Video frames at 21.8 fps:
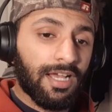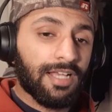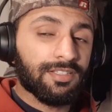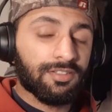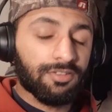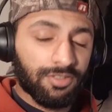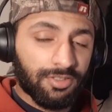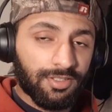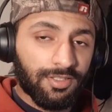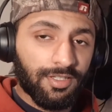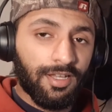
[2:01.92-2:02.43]

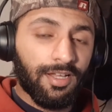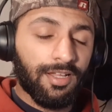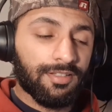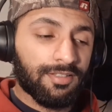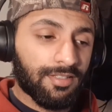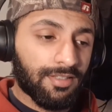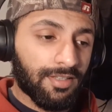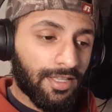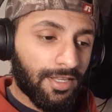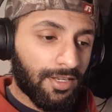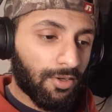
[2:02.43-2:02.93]
are studs
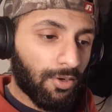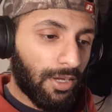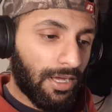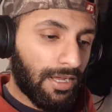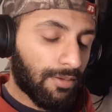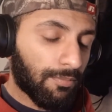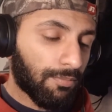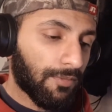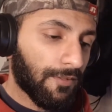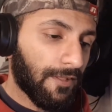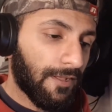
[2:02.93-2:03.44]
and they know how
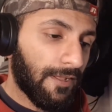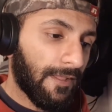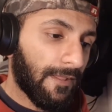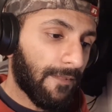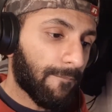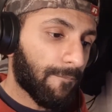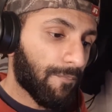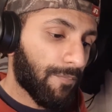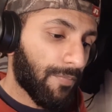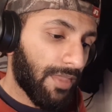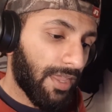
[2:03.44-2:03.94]
to
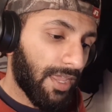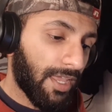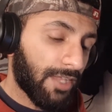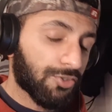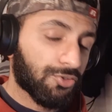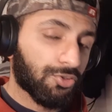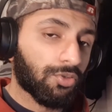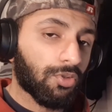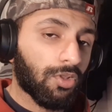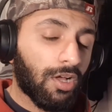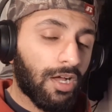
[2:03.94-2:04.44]
play. And
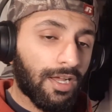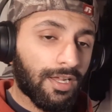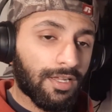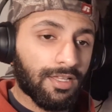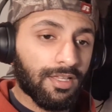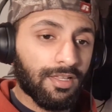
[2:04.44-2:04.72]
Drew Lock,